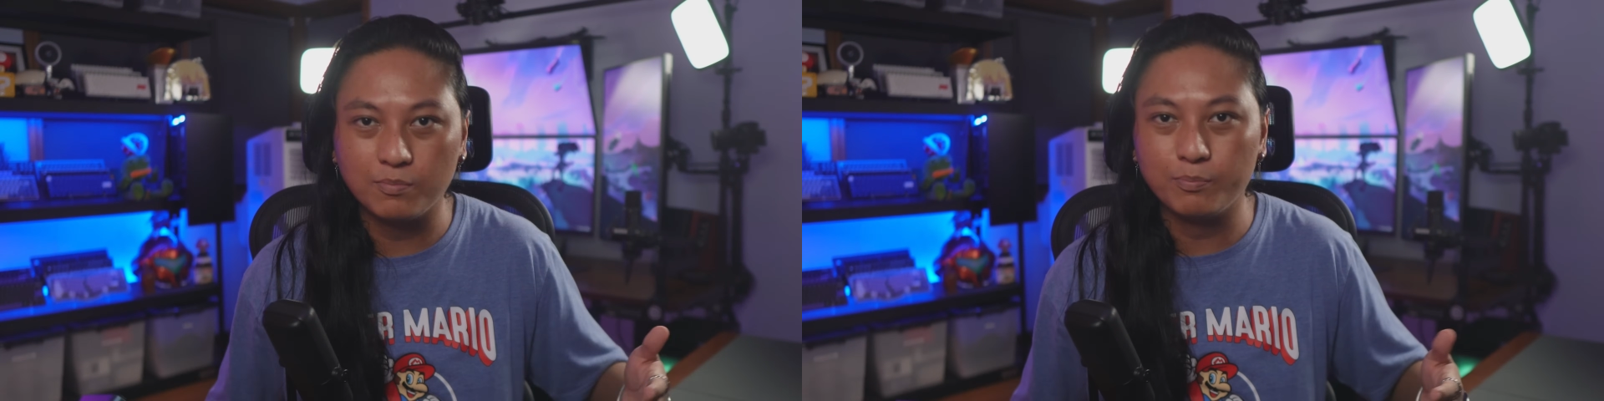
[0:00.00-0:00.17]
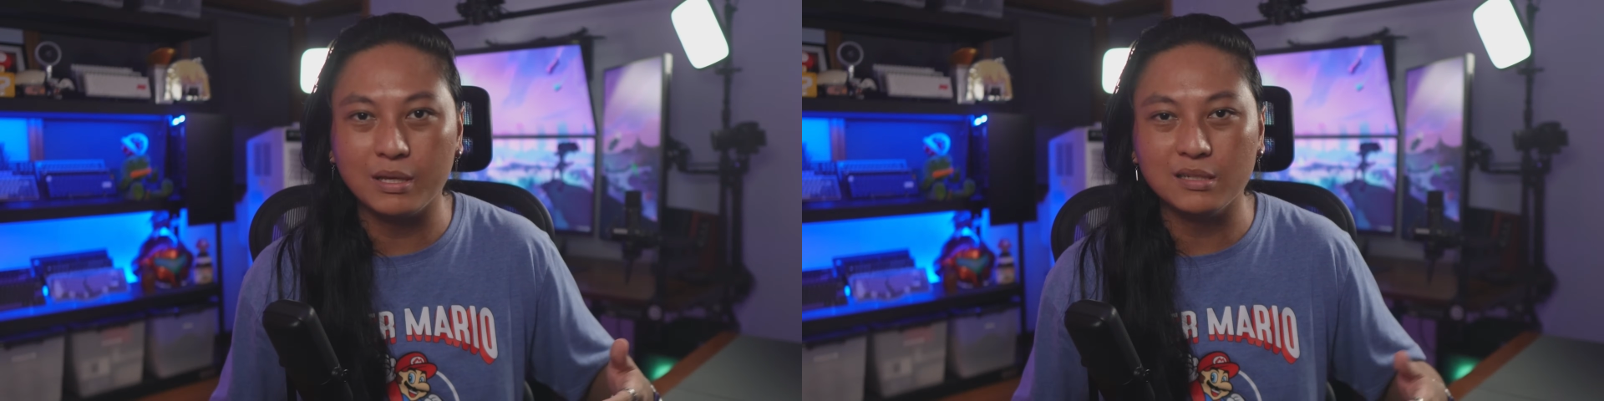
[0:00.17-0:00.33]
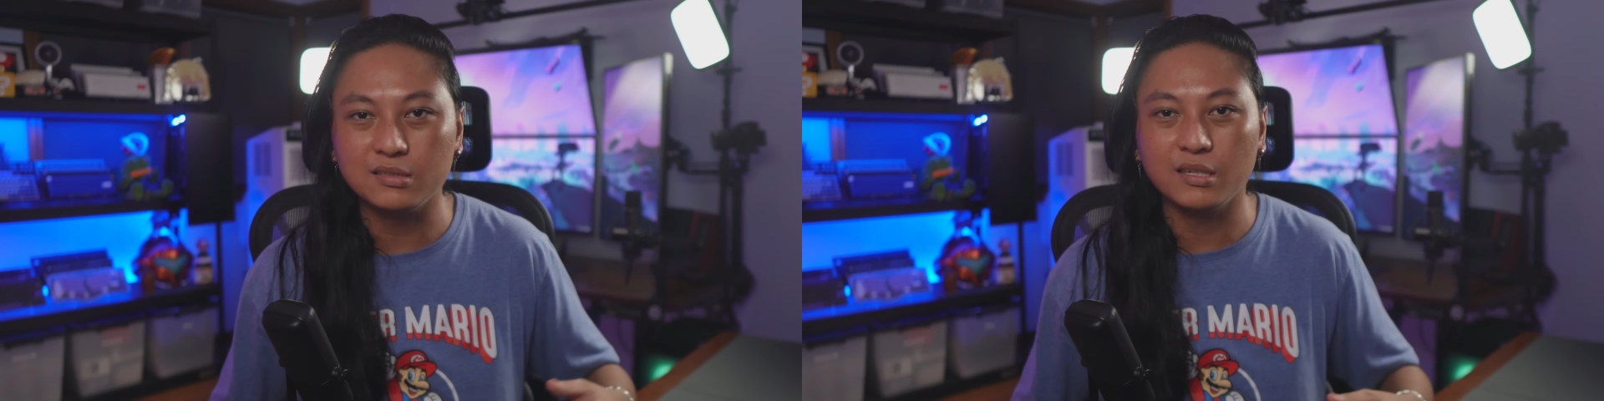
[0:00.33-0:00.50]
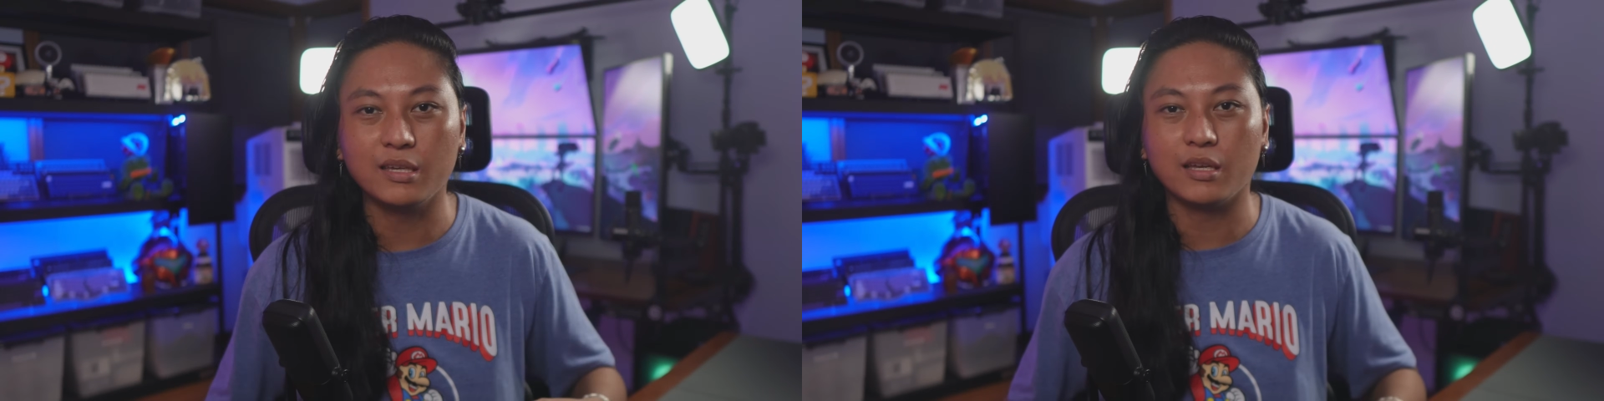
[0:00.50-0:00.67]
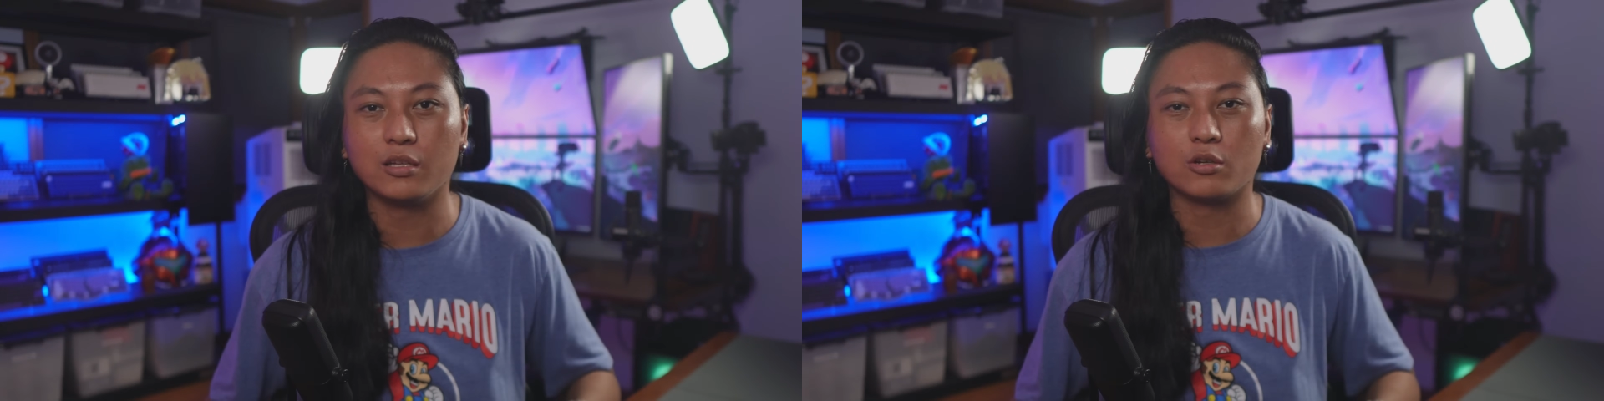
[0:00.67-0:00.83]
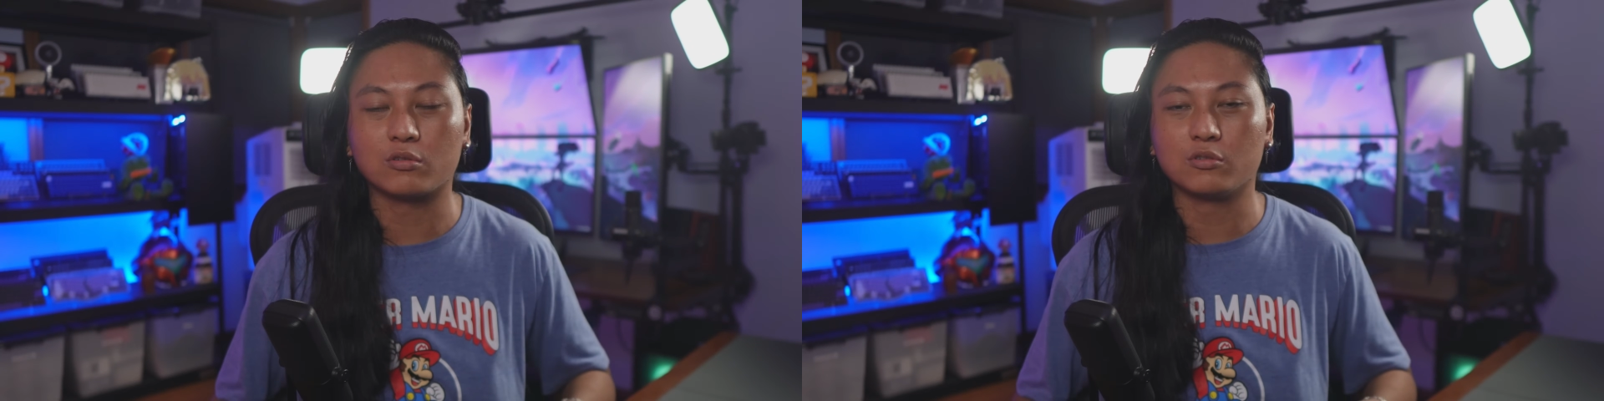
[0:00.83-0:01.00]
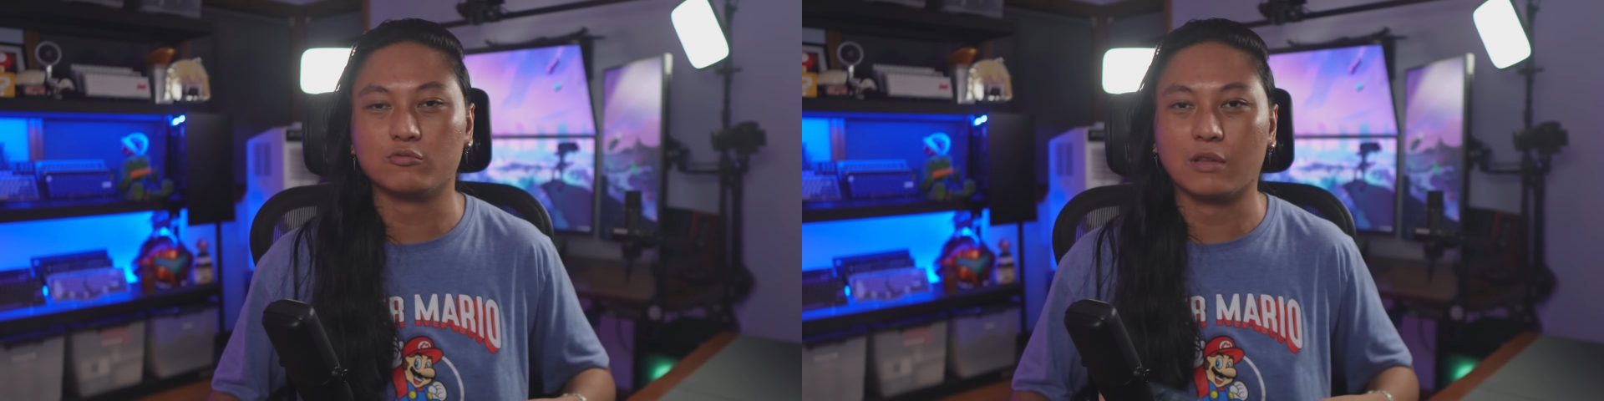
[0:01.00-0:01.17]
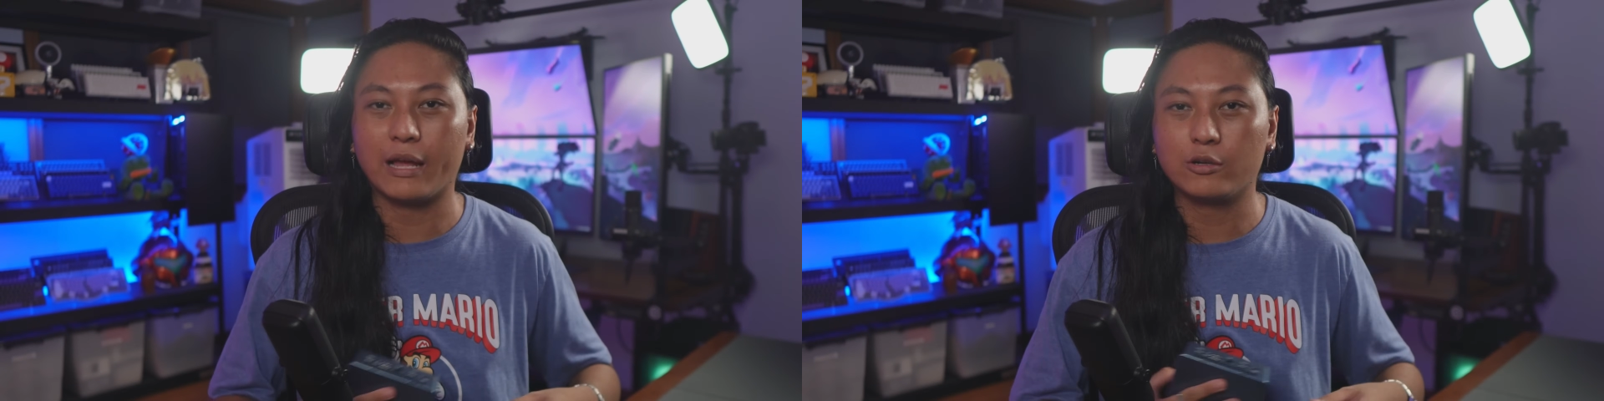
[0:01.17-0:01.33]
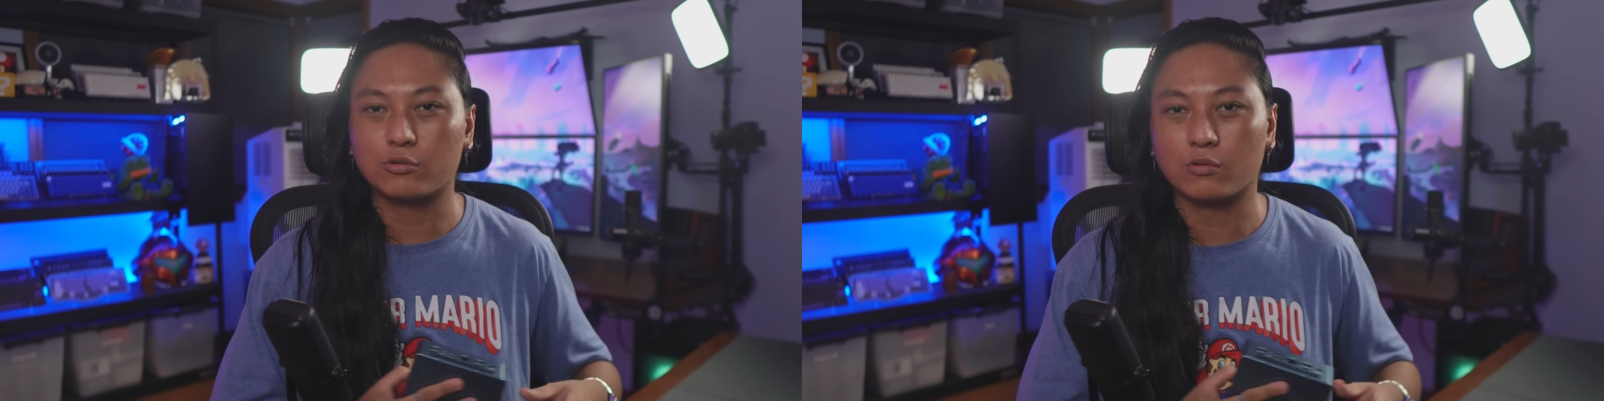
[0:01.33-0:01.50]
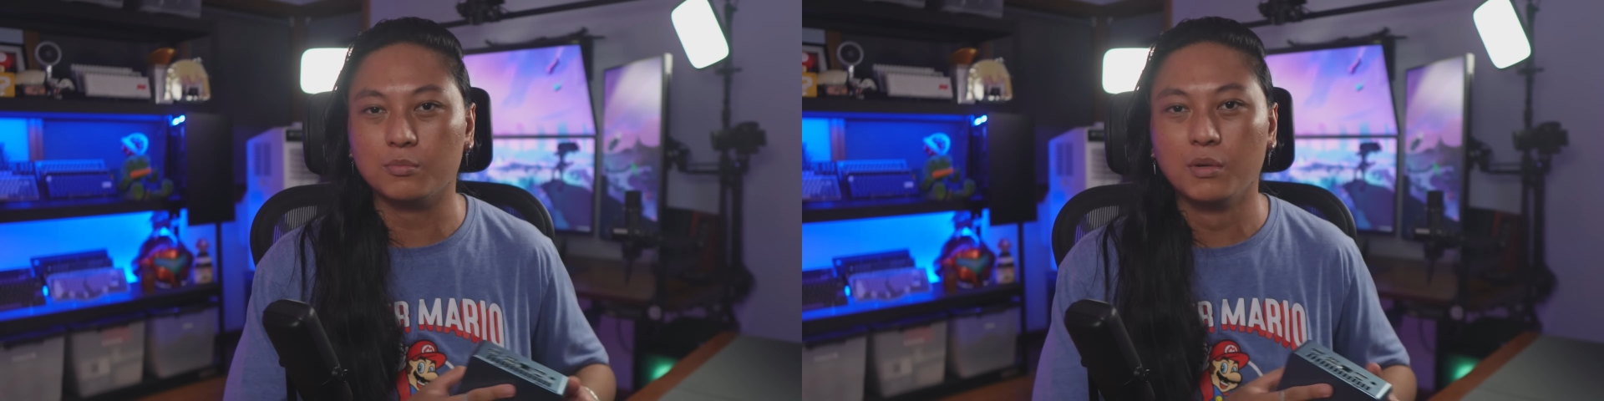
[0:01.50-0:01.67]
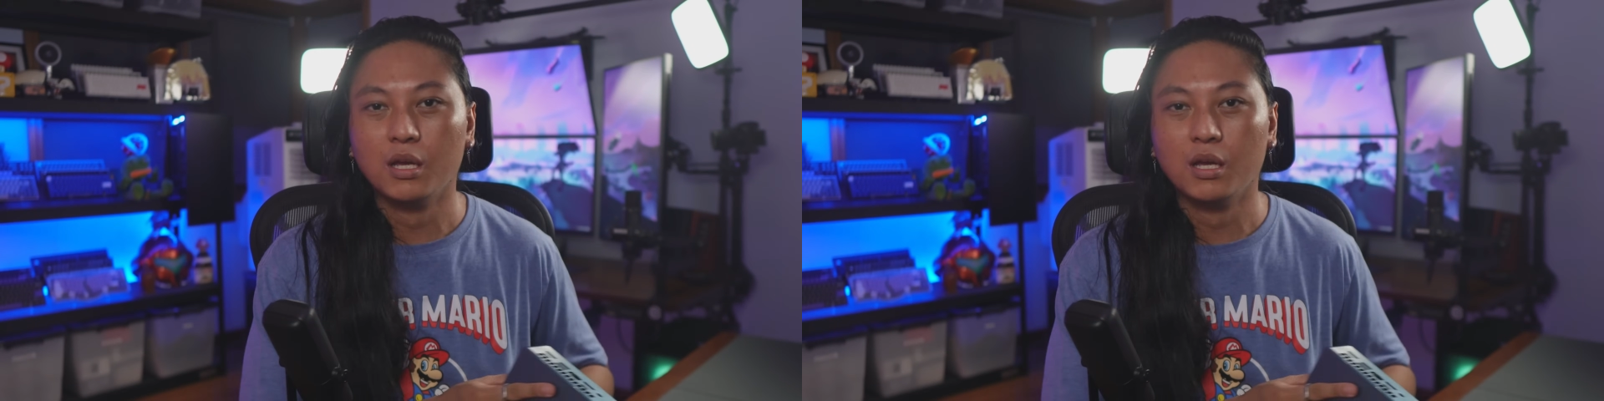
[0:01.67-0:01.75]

P C in your lounge room.